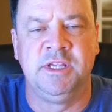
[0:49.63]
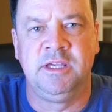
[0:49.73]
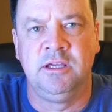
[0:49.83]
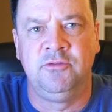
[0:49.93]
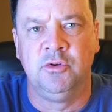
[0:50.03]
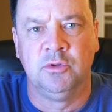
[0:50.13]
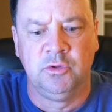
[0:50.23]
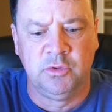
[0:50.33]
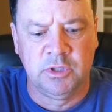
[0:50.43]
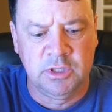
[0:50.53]
They give your
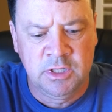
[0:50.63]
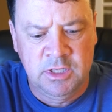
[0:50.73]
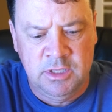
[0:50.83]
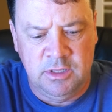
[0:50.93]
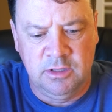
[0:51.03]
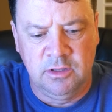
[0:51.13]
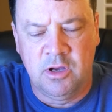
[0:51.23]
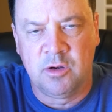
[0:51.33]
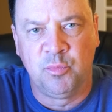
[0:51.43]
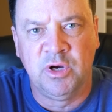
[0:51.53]
lure a
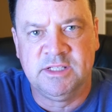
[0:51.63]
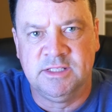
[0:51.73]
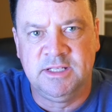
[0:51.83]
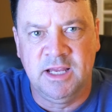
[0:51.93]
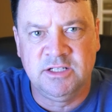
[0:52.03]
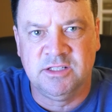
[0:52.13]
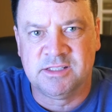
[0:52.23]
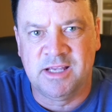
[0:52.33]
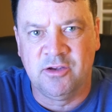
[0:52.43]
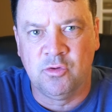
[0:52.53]
long presentation
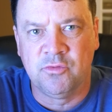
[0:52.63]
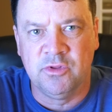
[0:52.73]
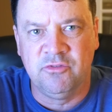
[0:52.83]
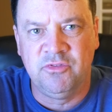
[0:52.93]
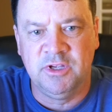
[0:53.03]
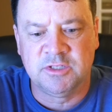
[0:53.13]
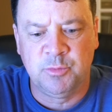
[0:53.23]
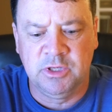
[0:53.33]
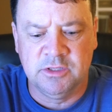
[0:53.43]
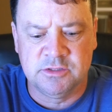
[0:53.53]
cycle for the fish,
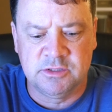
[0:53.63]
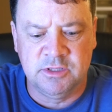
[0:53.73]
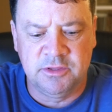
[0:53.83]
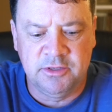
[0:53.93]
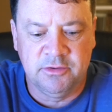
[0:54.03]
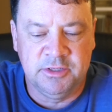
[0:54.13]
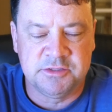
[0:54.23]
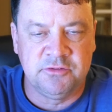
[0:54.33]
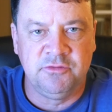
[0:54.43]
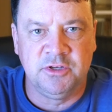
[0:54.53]
because the theory
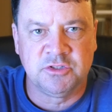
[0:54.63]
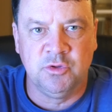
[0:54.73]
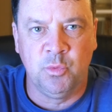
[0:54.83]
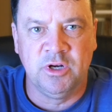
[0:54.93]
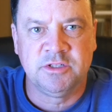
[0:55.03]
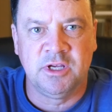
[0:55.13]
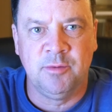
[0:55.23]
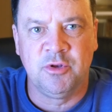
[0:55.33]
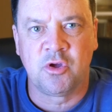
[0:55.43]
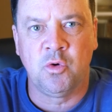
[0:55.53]
is the fish in the
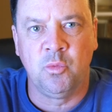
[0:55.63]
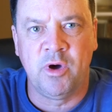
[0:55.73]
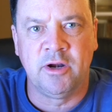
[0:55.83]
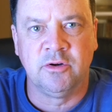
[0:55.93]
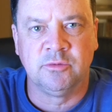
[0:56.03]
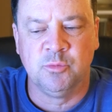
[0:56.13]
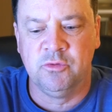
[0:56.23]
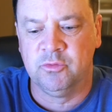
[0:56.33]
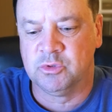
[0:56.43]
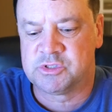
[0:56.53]
wintertime and the cold water is
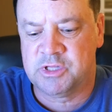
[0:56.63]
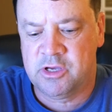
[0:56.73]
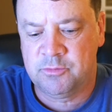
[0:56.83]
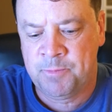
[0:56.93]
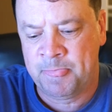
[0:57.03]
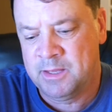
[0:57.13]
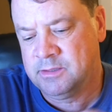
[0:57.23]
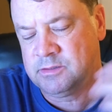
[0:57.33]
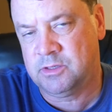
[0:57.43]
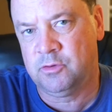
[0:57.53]
moving real slow.
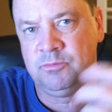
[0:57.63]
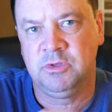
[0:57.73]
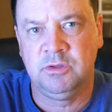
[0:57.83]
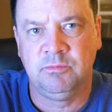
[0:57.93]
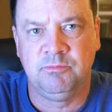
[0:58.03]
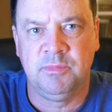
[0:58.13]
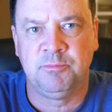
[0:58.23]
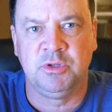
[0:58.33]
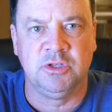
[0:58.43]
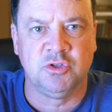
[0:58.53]
So you
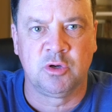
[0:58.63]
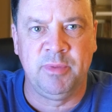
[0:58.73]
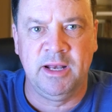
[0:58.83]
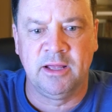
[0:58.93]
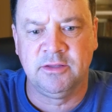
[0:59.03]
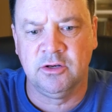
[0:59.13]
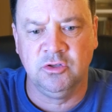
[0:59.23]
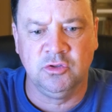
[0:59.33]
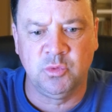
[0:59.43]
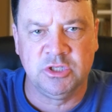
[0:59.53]
put the jerk bait out there
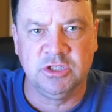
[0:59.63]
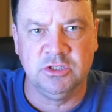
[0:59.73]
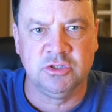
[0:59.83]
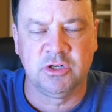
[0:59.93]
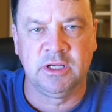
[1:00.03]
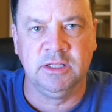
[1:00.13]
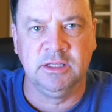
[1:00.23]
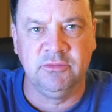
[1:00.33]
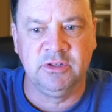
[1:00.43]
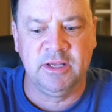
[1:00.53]
and you twitch it and jerk it and
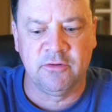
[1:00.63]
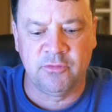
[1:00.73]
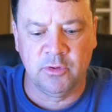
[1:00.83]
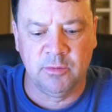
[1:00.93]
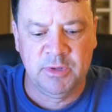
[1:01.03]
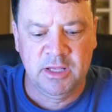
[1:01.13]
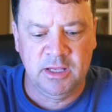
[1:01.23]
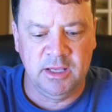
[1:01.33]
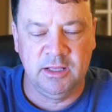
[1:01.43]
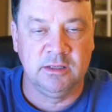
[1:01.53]
leave it there for them,
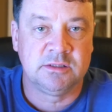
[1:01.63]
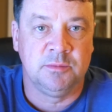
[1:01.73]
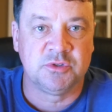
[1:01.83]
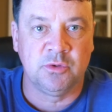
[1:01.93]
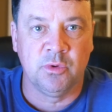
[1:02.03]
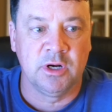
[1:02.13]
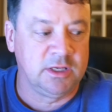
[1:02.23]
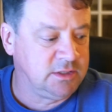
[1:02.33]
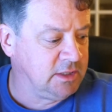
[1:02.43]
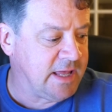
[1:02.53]
and it seems to work.
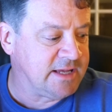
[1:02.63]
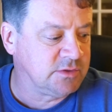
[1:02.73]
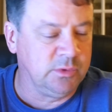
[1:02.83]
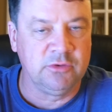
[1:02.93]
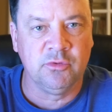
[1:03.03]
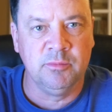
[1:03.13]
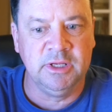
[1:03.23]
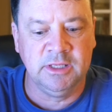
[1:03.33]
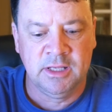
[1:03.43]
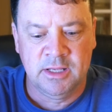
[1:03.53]
It did last week for me.